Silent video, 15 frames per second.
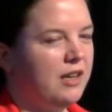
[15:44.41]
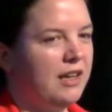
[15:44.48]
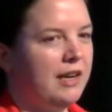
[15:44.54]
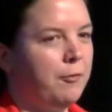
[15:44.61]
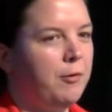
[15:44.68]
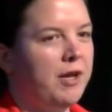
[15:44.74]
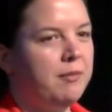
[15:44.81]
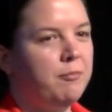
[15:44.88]

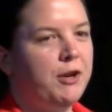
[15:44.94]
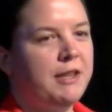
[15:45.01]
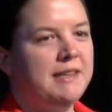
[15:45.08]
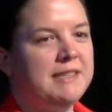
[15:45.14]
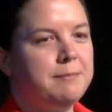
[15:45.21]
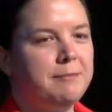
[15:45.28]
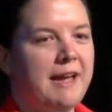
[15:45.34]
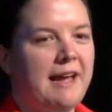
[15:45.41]
And I want to bring
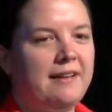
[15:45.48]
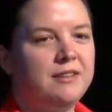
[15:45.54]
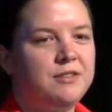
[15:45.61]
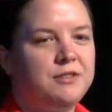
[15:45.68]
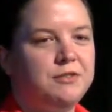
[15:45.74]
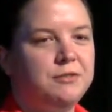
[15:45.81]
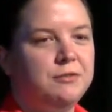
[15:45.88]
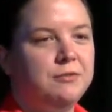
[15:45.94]
this
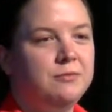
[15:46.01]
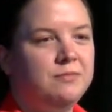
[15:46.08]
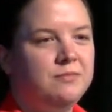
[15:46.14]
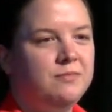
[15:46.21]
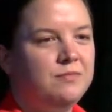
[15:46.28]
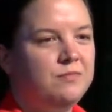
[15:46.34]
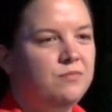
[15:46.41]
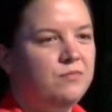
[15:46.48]
back to
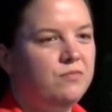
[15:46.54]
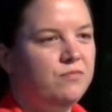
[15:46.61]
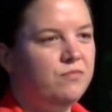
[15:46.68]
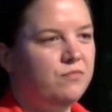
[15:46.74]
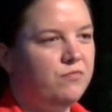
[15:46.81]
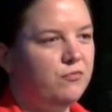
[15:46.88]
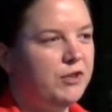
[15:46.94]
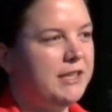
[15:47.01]

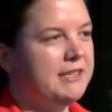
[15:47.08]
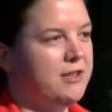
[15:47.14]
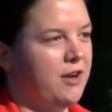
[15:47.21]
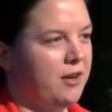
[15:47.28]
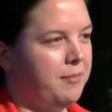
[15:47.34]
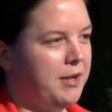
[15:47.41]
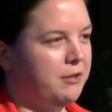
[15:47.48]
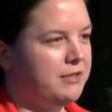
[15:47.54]
really
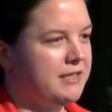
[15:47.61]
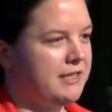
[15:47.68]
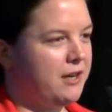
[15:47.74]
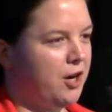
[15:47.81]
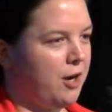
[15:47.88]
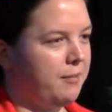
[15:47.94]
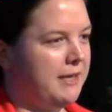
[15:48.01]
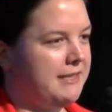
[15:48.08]
talk about
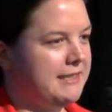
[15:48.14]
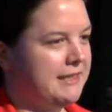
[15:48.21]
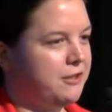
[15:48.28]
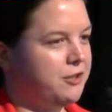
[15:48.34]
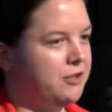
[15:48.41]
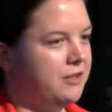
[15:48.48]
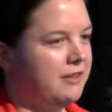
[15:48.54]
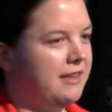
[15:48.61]

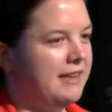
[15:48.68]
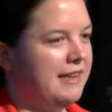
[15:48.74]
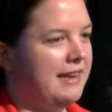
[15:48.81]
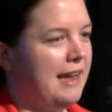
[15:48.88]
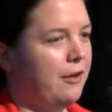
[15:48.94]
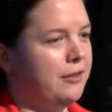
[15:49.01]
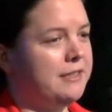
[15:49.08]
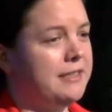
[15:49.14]
decarbonization
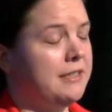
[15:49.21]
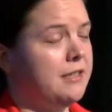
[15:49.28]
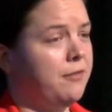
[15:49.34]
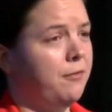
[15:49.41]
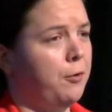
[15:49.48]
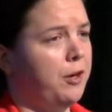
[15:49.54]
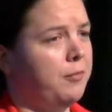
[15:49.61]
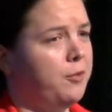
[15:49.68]
and how this is
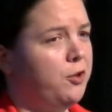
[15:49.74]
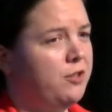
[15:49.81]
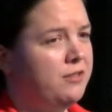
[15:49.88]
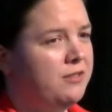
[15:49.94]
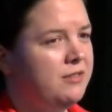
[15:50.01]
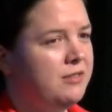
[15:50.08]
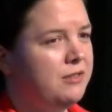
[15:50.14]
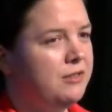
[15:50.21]
affordable
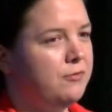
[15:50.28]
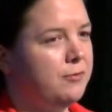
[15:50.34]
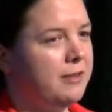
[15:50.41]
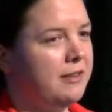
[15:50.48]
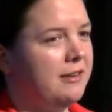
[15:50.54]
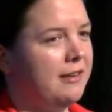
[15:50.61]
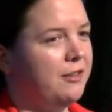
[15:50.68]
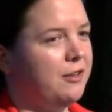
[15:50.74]

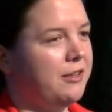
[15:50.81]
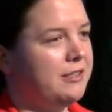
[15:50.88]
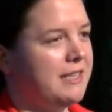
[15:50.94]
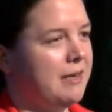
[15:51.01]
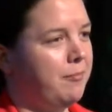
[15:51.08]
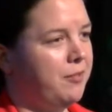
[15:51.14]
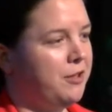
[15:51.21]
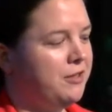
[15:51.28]
with another
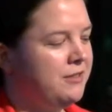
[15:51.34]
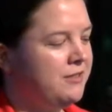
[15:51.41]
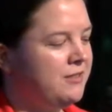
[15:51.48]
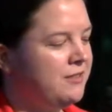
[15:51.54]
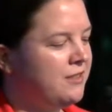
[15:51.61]
example.